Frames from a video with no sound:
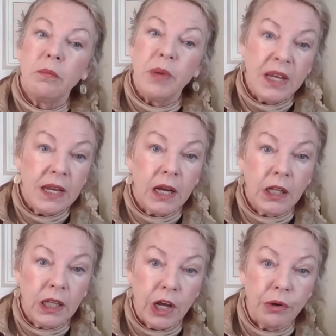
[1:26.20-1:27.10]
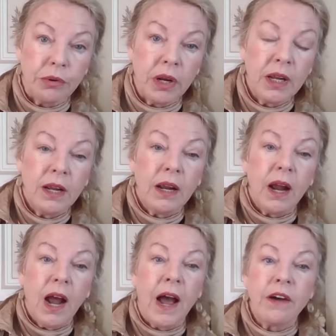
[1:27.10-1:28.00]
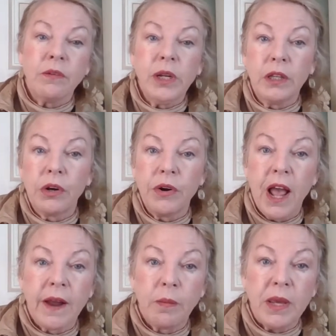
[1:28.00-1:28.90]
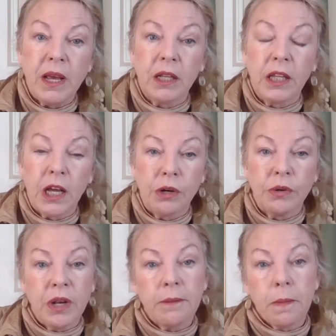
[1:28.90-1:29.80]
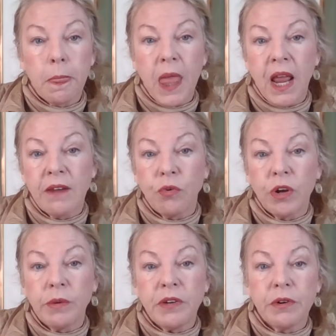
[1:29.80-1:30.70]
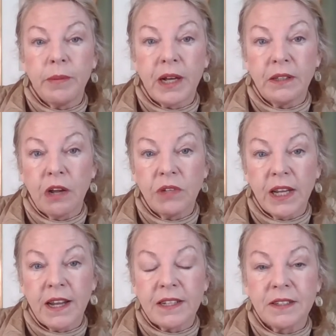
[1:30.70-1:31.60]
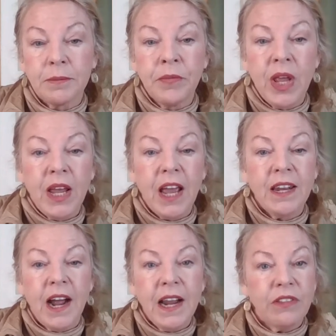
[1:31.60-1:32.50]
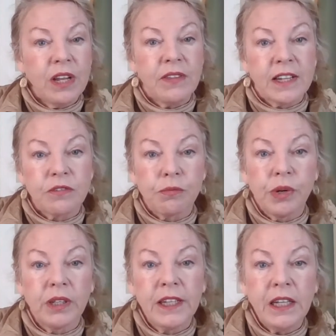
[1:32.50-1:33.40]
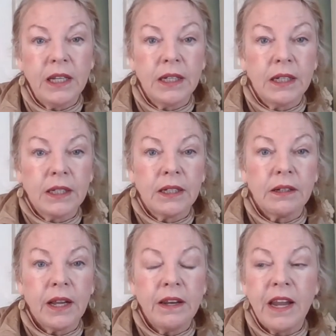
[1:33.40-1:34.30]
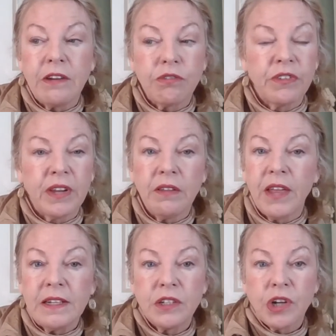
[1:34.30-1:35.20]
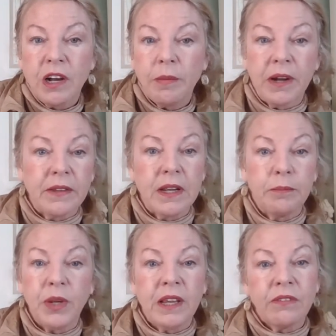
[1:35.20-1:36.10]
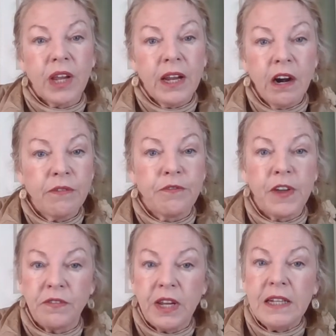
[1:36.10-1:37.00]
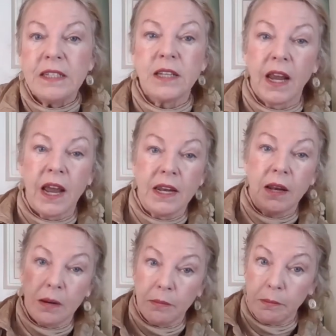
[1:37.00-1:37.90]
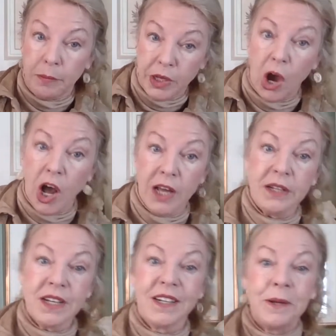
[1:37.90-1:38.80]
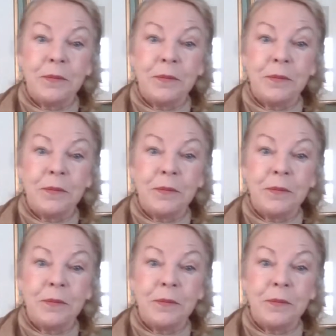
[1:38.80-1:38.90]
being alone? How do we learn how to be alone? And what do we do about loneliness?" And I think that's really an interesting thing to talk about because in our 50s and beyond,